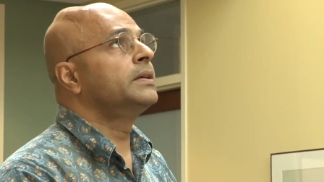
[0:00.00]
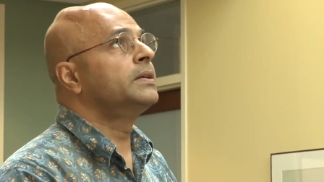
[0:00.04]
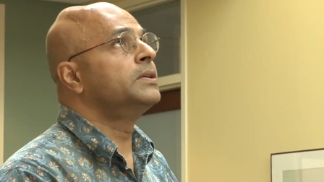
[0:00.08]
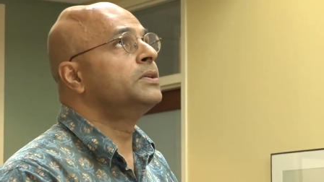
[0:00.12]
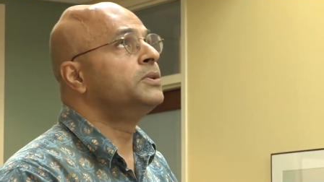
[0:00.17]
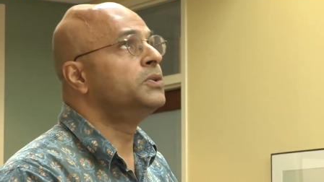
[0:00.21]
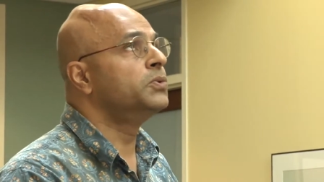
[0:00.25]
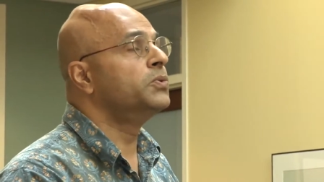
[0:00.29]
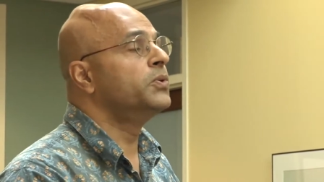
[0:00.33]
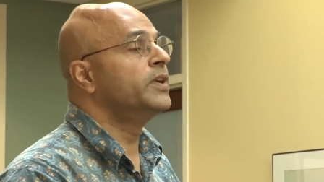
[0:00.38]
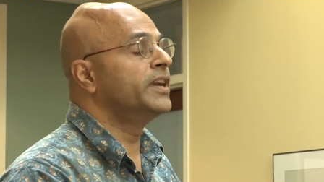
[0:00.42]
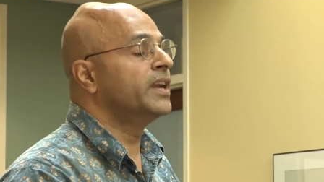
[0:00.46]

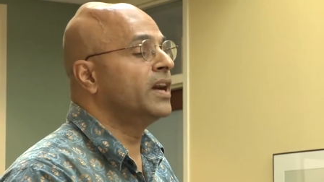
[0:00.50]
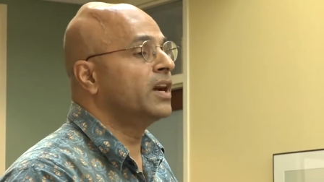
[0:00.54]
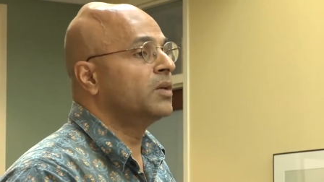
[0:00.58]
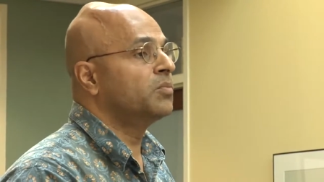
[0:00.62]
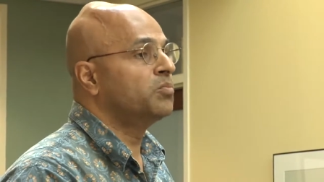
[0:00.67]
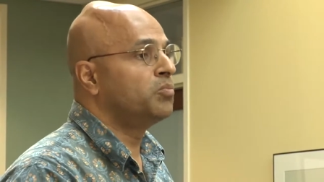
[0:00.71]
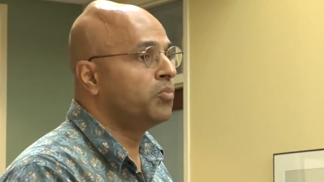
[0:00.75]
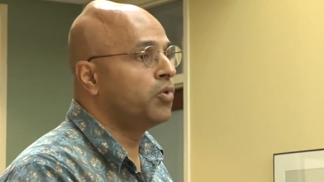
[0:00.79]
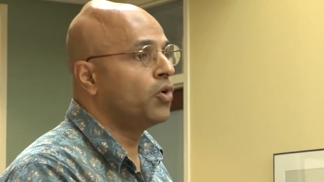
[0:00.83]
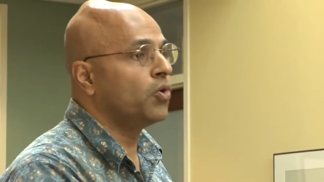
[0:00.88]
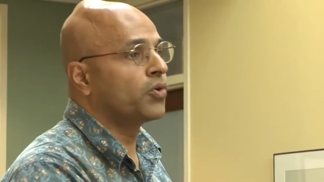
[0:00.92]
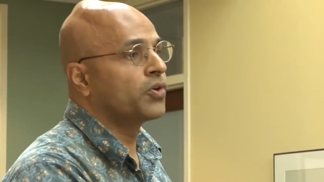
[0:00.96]
do in our
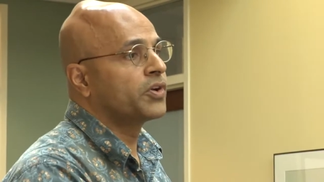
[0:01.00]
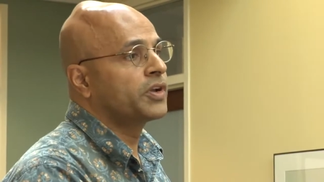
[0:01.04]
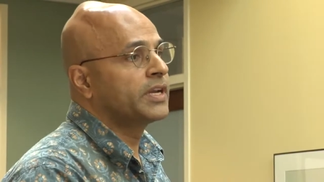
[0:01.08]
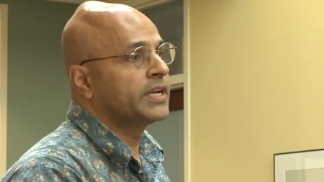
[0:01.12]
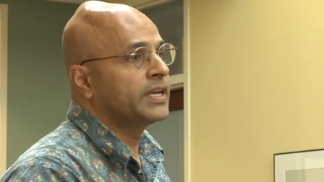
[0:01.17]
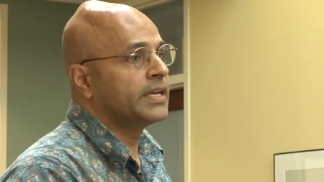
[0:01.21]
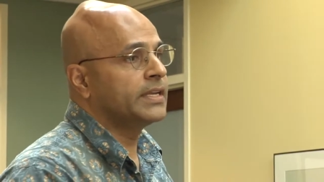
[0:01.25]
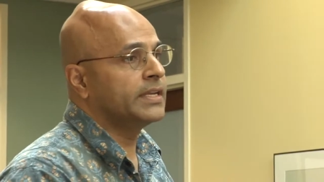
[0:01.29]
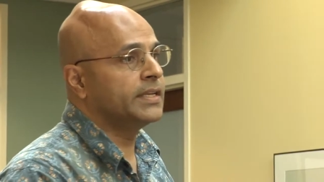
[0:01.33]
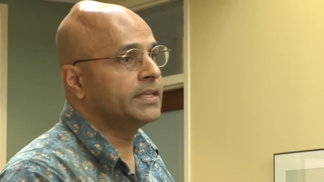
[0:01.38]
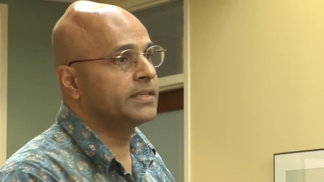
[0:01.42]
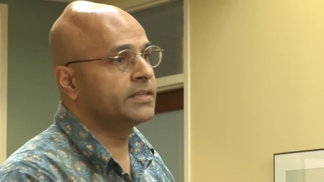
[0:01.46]
book
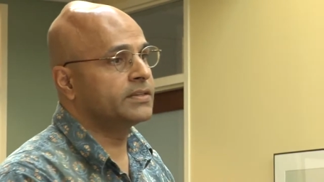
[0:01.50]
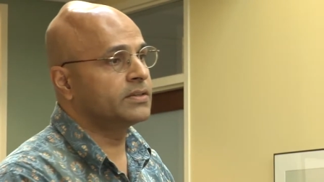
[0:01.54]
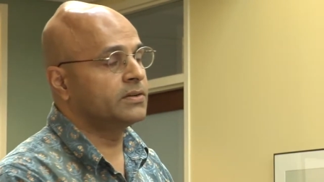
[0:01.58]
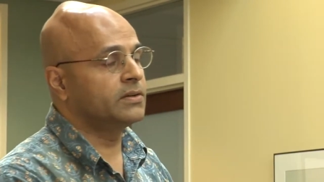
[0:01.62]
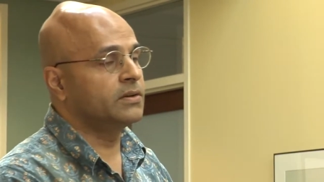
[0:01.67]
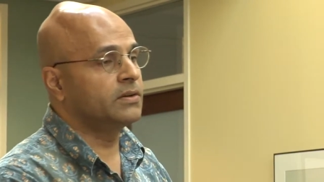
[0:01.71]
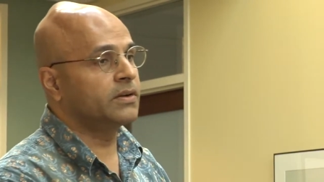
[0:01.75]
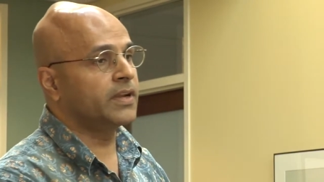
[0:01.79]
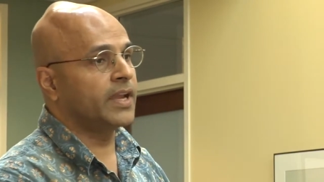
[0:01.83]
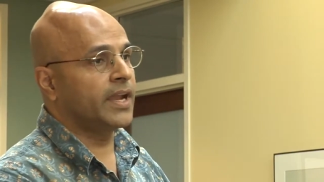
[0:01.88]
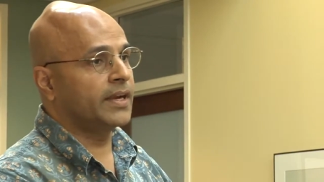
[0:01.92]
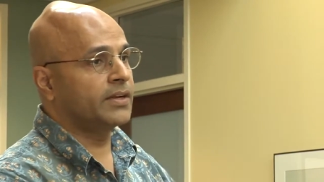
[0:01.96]
is to
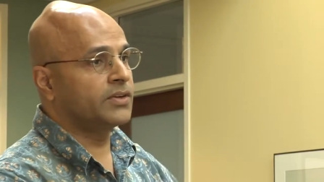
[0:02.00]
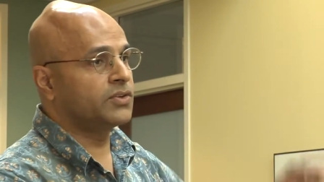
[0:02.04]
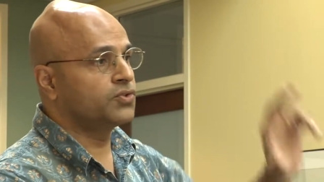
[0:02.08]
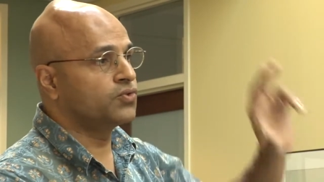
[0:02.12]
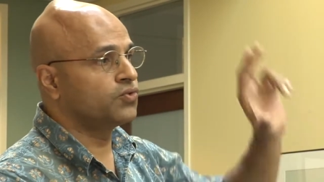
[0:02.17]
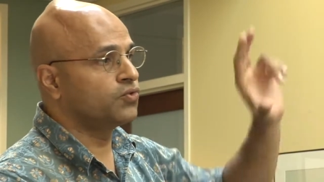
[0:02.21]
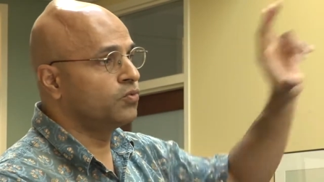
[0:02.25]
look at